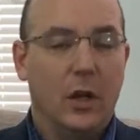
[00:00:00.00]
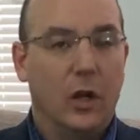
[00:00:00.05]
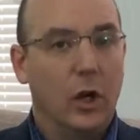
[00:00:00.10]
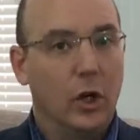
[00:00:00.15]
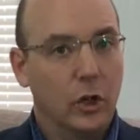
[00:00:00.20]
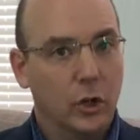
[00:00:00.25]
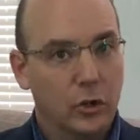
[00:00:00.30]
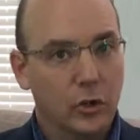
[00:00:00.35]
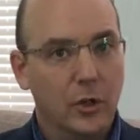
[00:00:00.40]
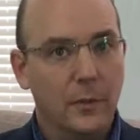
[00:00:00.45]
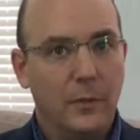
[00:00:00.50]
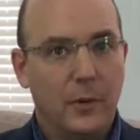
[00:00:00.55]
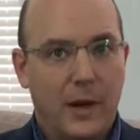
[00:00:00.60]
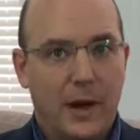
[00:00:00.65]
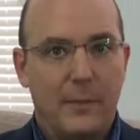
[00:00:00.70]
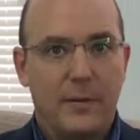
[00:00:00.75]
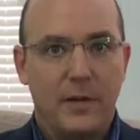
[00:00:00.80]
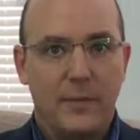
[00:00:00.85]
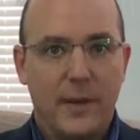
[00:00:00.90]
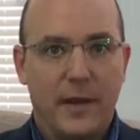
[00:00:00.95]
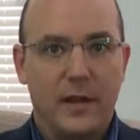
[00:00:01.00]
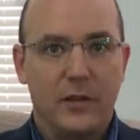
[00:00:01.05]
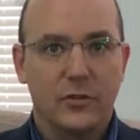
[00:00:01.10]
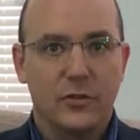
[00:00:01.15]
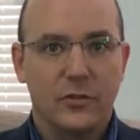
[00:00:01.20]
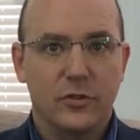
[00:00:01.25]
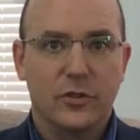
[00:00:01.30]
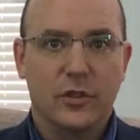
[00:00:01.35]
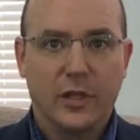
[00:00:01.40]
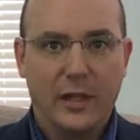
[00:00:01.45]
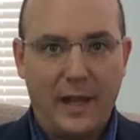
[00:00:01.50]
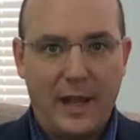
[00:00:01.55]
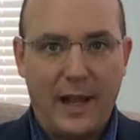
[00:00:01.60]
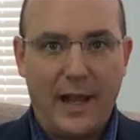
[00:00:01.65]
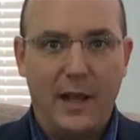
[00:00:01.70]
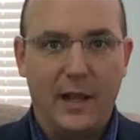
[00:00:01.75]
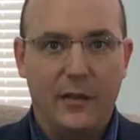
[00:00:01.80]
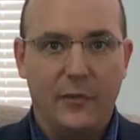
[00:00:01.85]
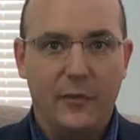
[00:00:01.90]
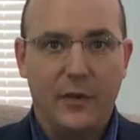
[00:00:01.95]
A good property manager is going to
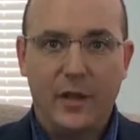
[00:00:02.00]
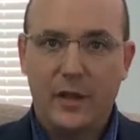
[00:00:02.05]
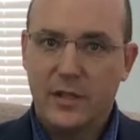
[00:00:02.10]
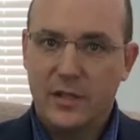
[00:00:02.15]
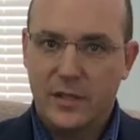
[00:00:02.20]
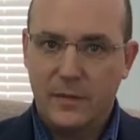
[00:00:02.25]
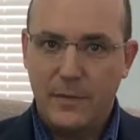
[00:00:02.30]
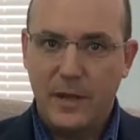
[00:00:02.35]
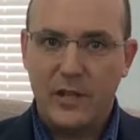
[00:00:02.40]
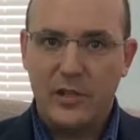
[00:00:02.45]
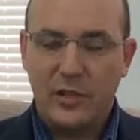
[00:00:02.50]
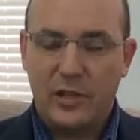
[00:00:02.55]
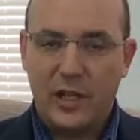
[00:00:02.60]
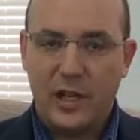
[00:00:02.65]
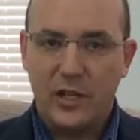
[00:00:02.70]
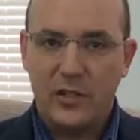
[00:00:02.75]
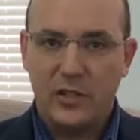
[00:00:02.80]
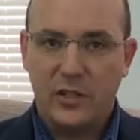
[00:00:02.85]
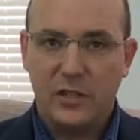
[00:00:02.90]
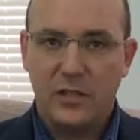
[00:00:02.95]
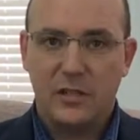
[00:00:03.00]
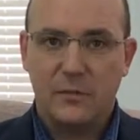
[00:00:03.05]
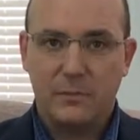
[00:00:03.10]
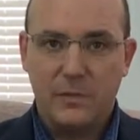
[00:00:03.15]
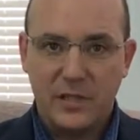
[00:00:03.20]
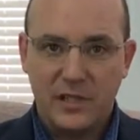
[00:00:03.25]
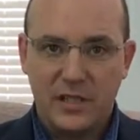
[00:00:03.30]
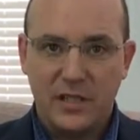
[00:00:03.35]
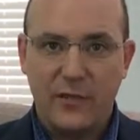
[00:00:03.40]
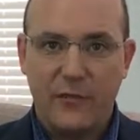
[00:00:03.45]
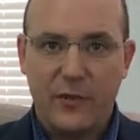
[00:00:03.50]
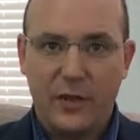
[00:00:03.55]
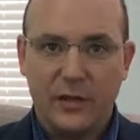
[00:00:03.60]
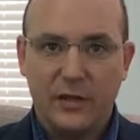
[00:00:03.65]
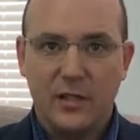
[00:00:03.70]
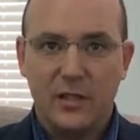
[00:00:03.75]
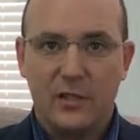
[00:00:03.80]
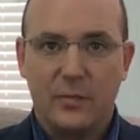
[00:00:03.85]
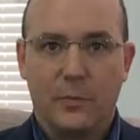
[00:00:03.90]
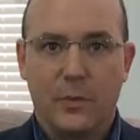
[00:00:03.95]
have some education
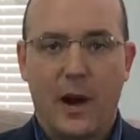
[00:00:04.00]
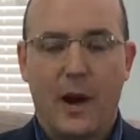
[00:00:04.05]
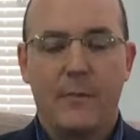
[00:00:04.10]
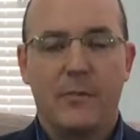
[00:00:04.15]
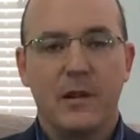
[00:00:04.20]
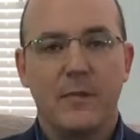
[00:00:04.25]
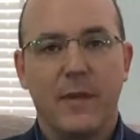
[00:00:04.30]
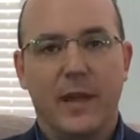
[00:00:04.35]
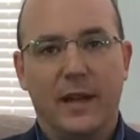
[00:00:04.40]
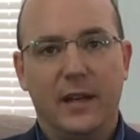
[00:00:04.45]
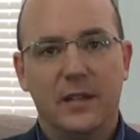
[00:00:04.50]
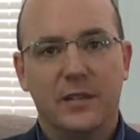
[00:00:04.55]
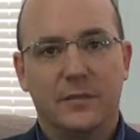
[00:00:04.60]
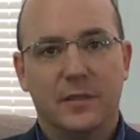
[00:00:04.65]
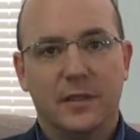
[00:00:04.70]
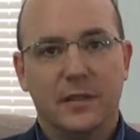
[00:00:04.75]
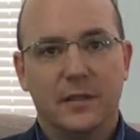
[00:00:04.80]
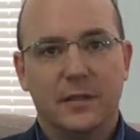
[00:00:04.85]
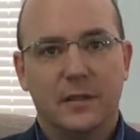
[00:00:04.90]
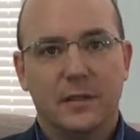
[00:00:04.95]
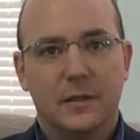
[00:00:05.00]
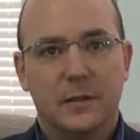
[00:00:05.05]
specifically to property management.